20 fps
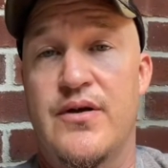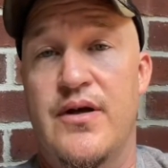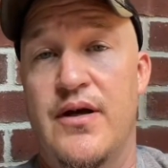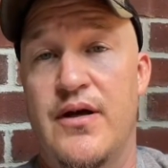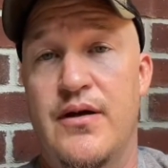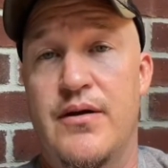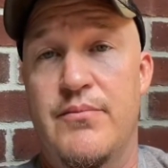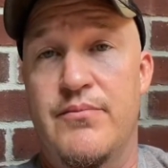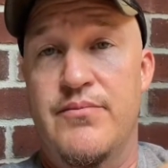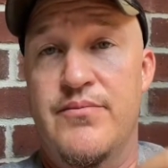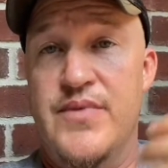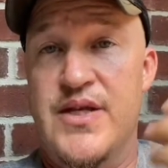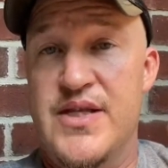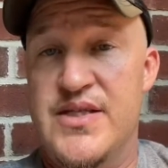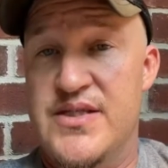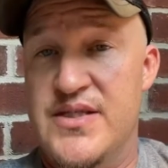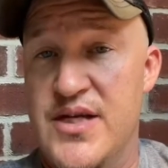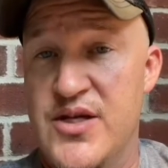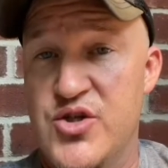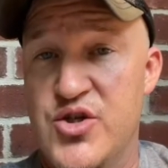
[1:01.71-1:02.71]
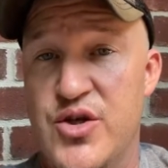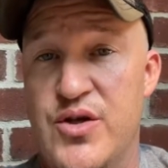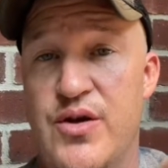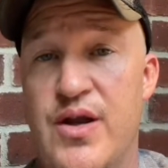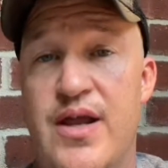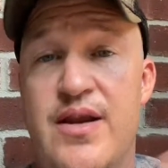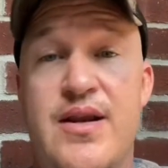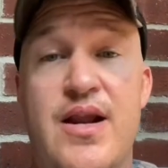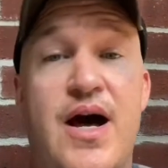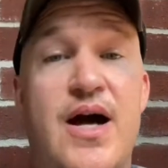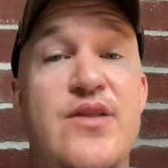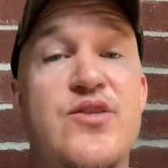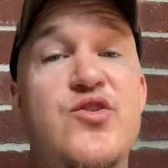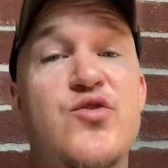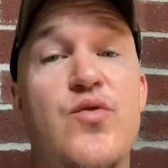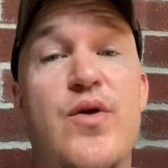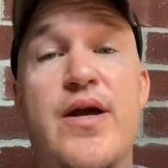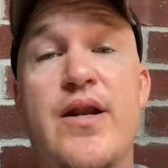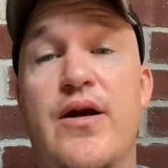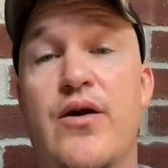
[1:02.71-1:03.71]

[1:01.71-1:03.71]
um, incision and not straight